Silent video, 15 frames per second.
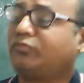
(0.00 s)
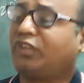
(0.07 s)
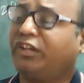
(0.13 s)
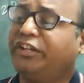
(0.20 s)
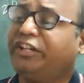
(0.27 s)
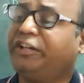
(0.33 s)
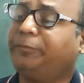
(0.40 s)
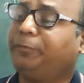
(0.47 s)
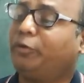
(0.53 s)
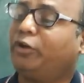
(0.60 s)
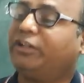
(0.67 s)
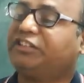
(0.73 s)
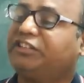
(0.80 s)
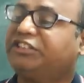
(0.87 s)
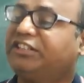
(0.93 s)

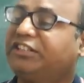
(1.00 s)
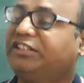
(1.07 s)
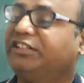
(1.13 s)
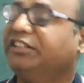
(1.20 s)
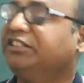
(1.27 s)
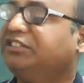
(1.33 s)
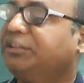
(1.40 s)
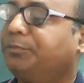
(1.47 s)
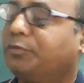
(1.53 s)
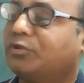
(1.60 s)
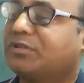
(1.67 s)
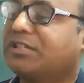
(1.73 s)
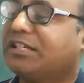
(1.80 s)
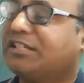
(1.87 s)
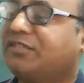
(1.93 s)
reproduction is the
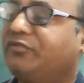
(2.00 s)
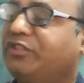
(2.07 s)
process